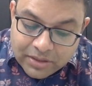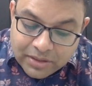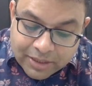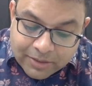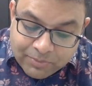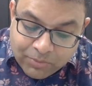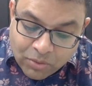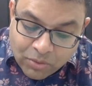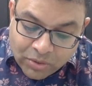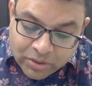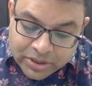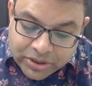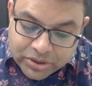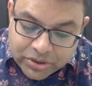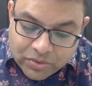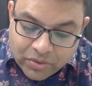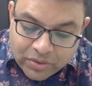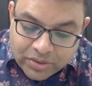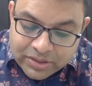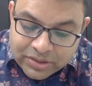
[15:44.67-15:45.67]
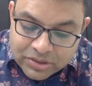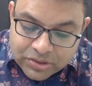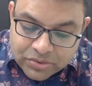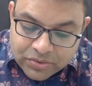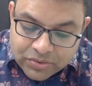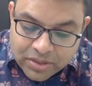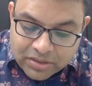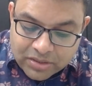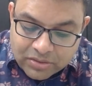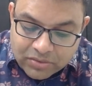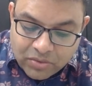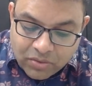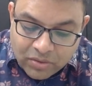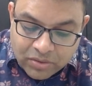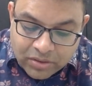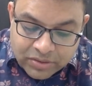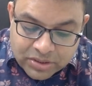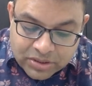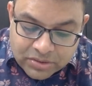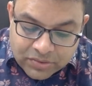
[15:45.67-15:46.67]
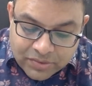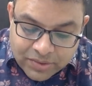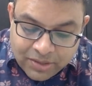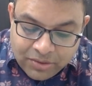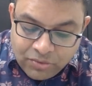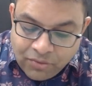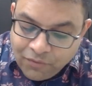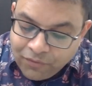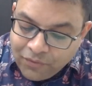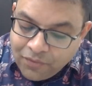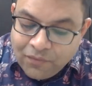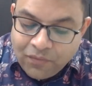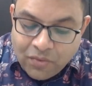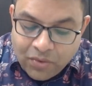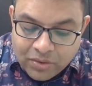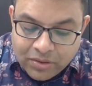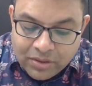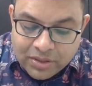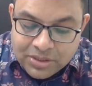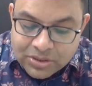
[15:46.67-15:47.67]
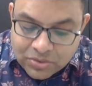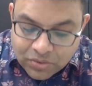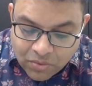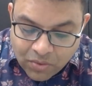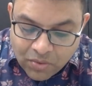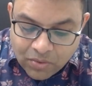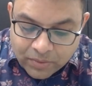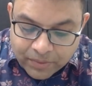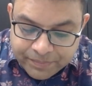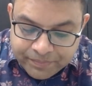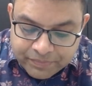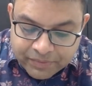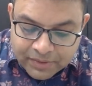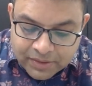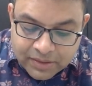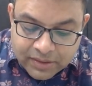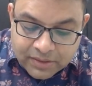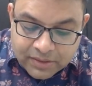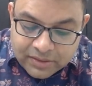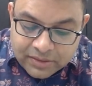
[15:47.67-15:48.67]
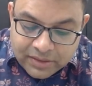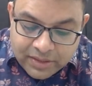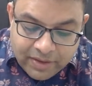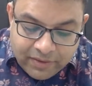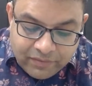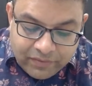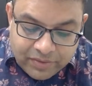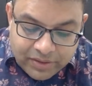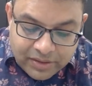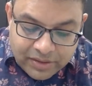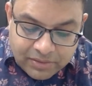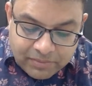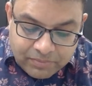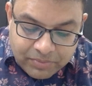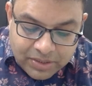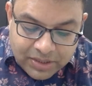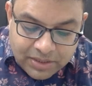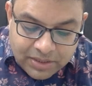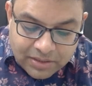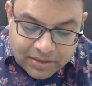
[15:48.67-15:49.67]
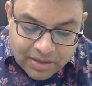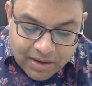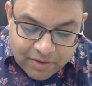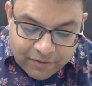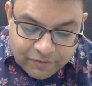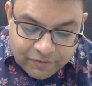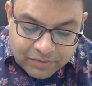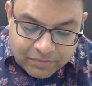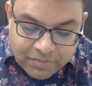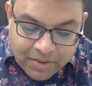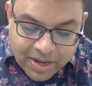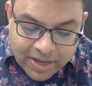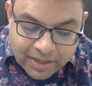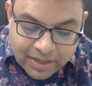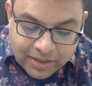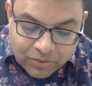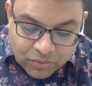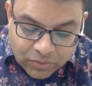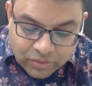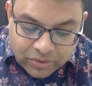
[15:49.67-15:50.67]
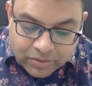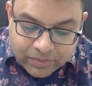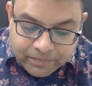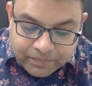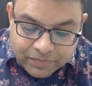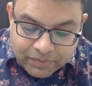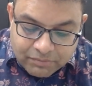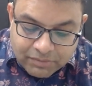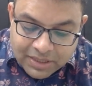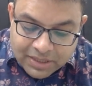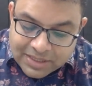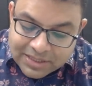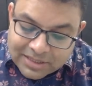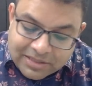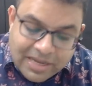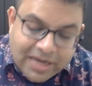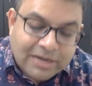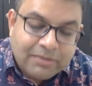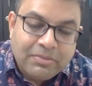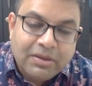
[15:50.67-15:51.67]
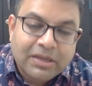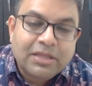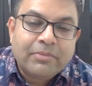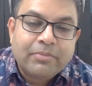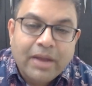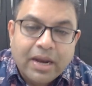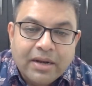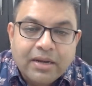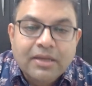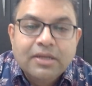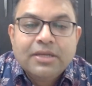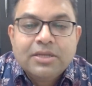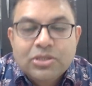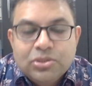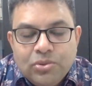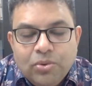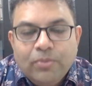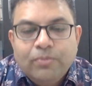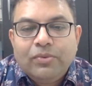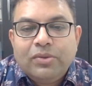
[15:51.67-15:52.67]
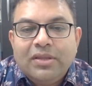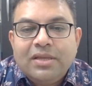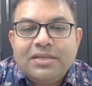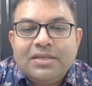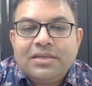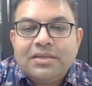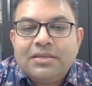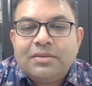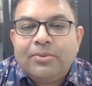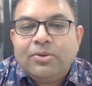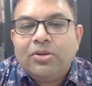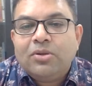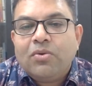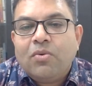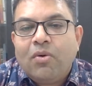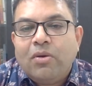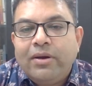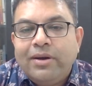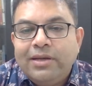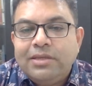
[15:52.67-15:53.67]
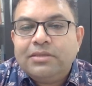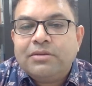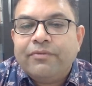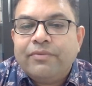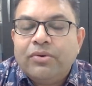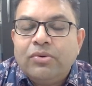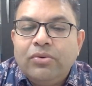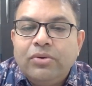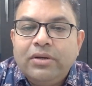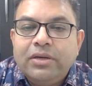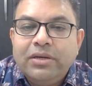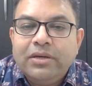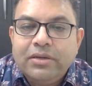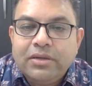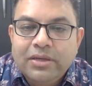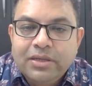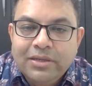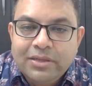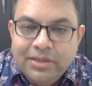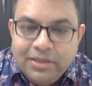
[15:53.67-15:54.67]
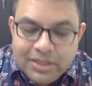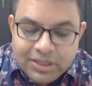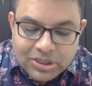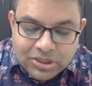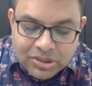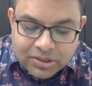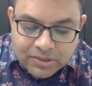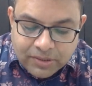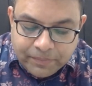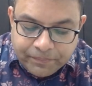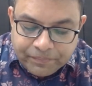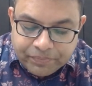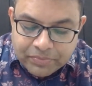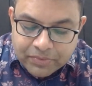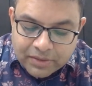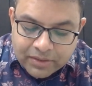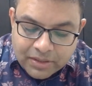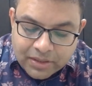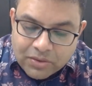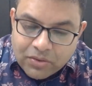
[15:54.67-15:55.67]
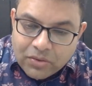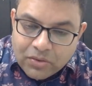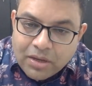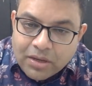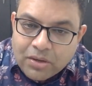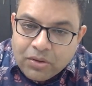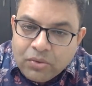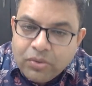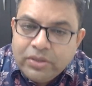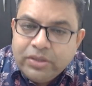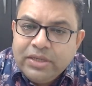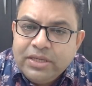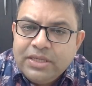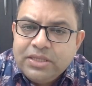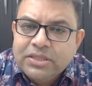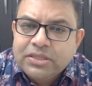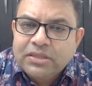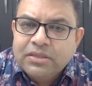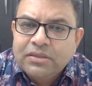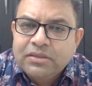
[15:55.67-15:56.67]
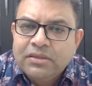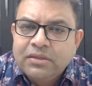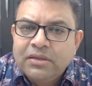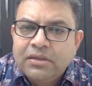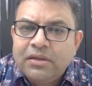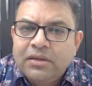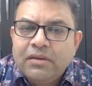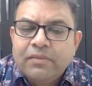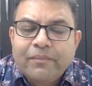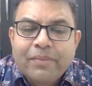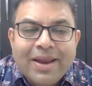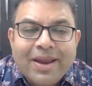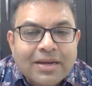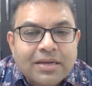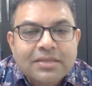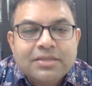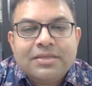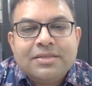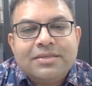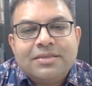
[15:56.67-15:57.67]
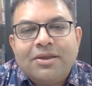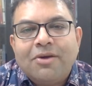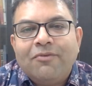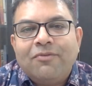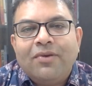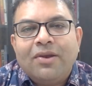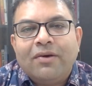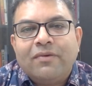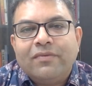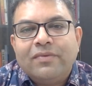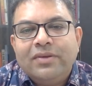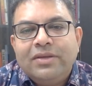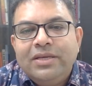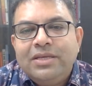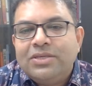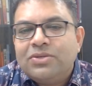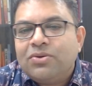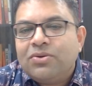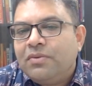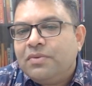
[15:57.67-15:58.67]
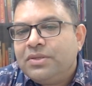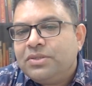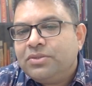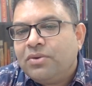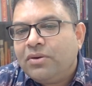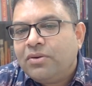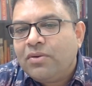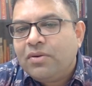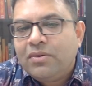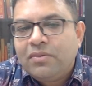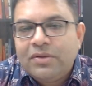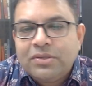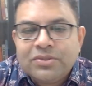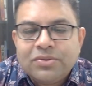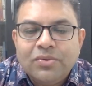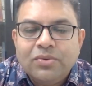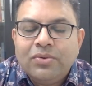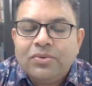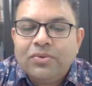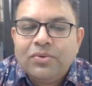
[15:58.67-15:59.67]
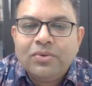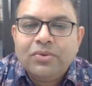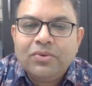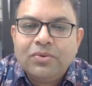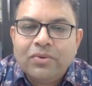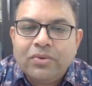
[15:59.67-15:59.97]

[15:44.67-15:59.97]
admonish or instruct or restrain you from what is wrong. They will be loved by good but disliked by the bad. So Buddha says about the qualities of a good teacher. A good teacher practices tough love. He is always not always good, good,